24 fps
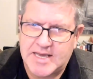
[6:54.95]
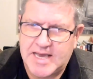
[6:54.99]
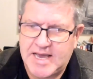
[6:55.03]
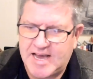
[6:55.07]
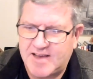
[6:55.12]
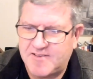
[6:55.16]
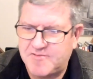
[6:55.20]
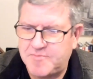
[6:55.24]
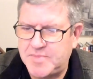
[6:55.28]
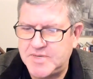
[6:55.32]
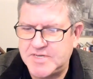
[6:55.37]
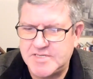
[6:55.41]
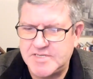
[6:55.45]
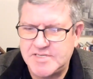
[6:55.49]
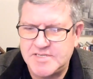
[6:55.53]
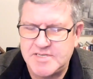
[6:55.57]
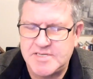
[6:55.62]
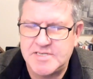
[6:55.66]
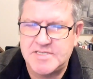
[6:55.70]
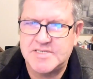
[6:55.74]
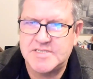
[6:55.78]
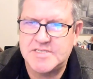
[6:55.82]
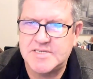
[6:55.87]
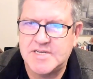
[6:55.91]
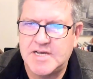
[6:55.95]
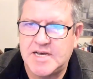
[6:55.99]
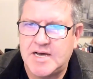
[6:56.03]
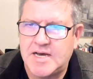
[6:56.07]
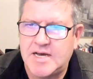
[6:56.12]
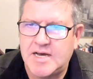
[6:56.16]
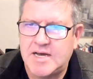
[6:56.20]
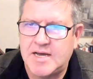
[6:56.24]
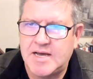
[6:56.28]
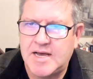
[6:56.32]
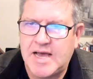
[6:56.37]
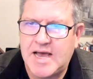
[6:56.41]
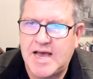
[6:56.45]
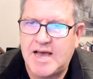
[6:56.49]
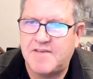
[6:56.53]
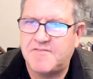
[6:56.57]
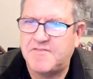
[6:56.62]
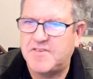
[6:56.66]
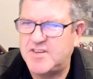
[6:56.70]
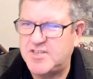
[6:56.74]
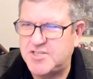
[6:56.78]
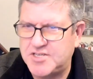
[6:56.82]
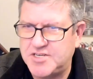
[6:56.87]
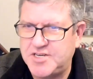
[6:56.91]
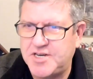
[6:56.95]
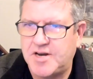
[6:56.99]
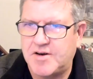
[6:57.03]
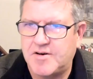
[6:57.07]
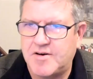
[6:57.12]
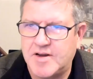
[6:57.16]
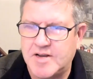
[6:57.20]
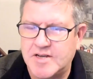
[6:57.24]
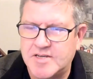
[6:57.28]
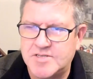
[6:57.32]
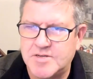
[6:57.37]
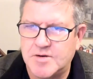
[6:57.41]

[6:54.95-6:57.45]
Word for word: like half business, uh, half engineering.